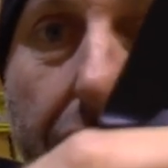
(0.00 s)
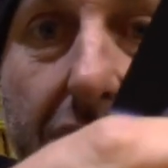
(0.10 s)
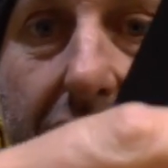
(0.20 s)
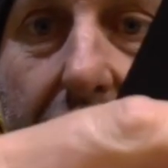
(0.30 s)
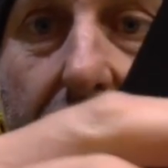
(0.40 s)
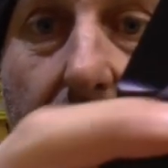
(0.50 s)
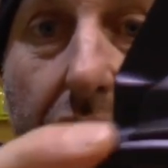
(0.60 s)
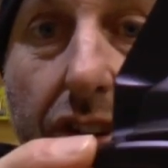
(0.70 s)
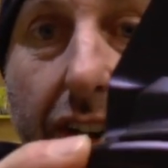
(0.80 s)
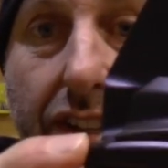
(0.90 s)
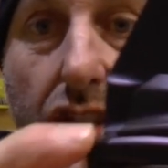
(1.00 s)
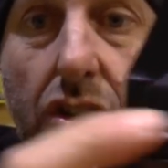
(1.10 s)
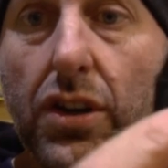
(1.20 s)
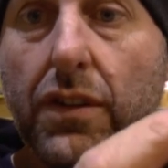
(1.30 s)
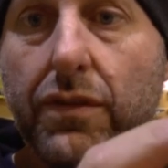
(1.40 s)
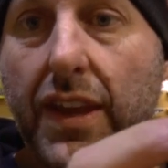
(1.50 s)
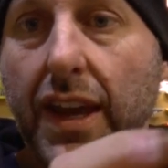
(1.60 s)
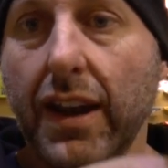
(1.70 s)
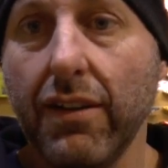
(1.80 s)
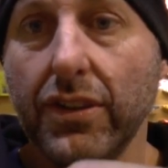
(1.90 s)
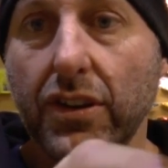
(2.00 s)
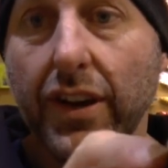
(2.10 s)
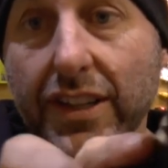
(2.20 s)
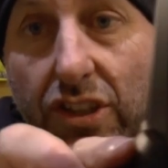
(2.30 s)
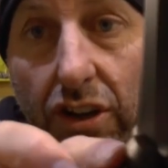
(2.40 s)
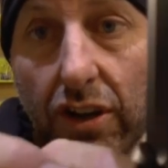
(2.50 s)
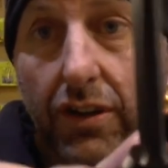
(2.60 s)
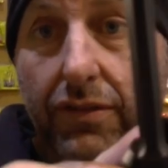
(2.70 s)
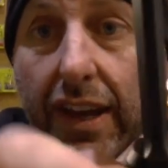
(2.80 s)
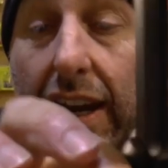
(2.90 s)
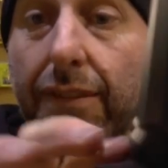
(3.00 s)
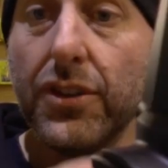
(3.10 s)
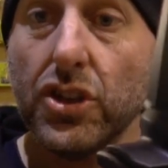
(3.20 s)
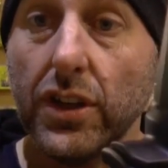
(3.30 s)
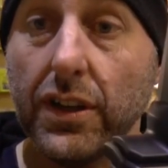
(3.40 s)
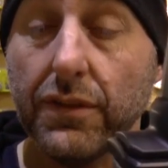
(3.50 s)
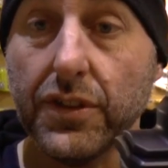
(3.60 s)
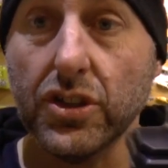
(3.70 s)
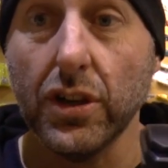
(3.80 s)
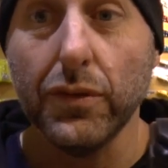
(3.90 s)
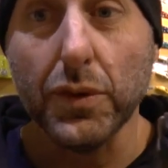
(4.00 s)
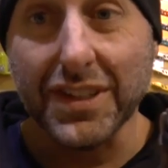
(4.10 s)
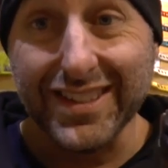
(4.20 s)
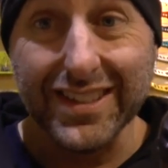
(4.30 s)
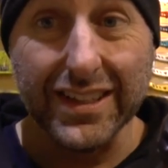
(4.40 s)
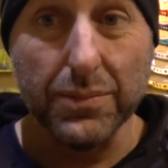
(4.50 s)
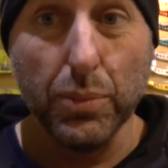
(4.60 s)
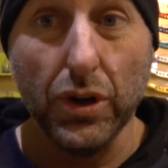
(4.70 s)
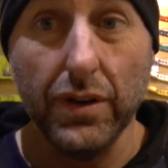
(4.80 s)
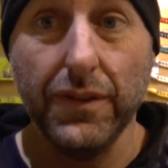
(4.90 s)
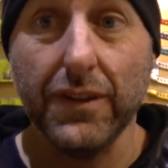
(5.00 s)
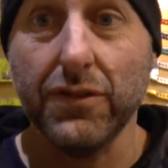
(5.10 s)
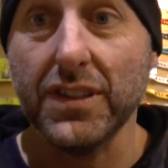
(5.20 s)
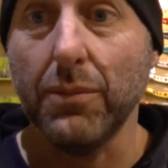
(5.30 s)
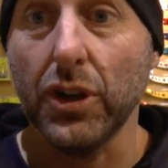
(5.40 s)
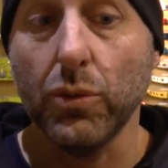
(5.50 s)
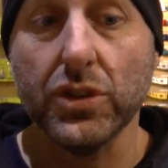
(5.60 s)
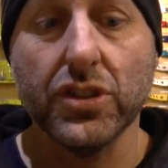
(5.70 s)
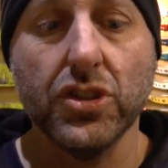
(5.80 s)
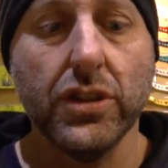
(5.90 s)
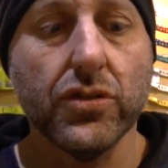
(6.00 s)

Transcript: You can see it's got the nice curve there and the nice curve there for shooting off the shelf, which is just perfect for someone who wants to shoot